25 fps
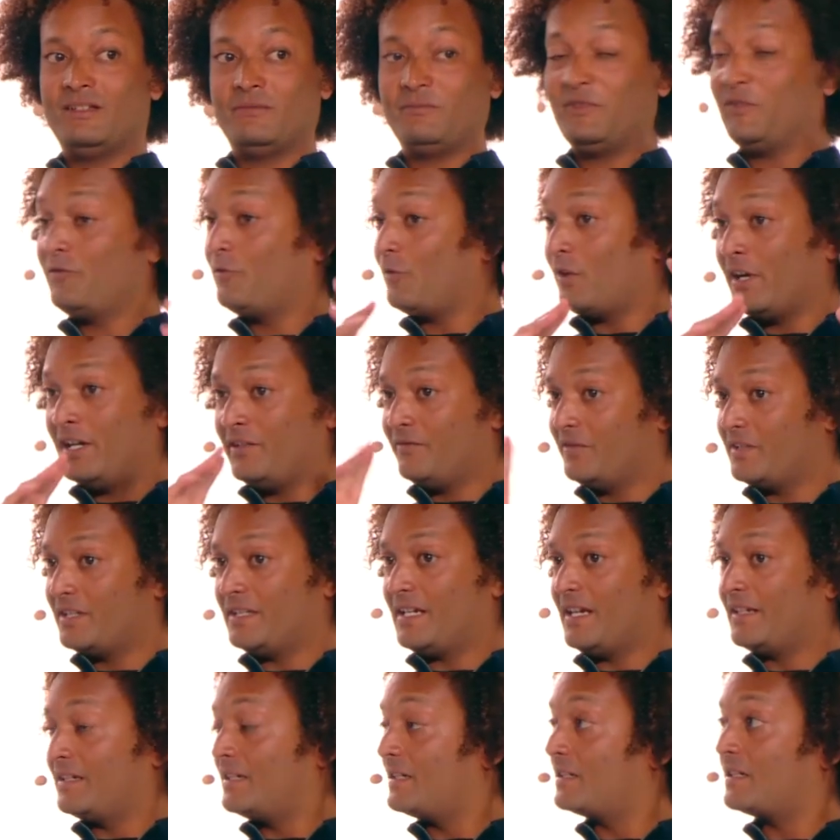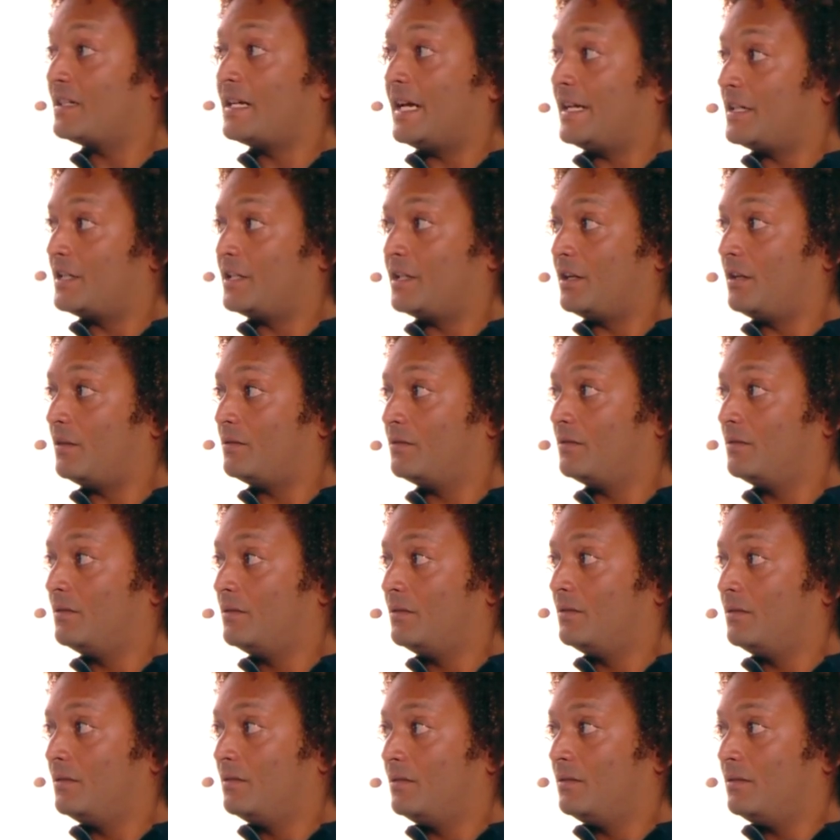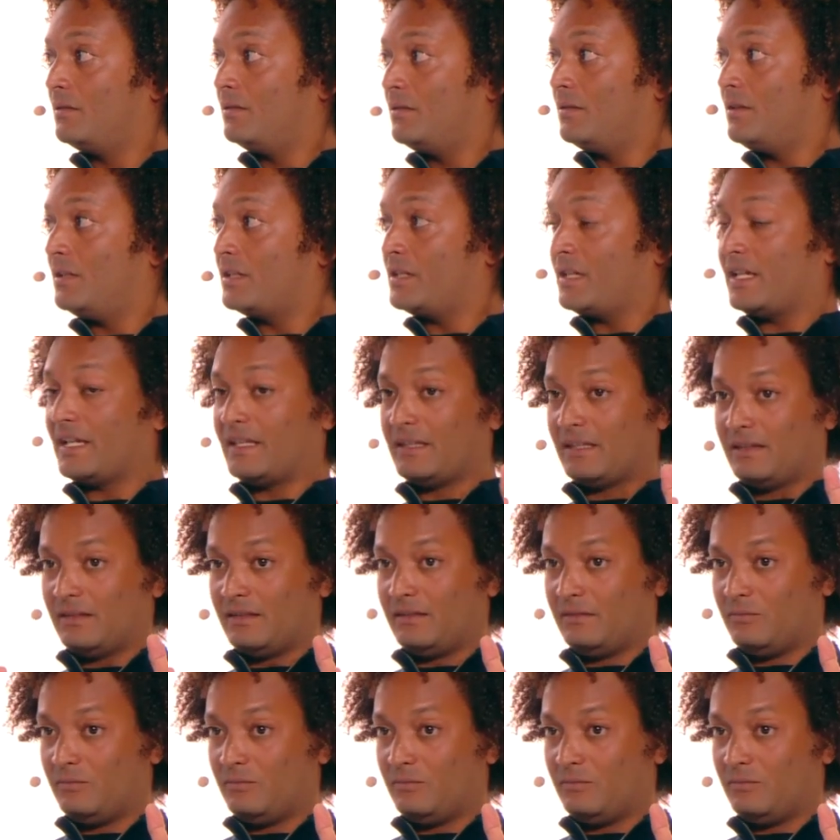Before I even sent it to Nat Geo, I was like,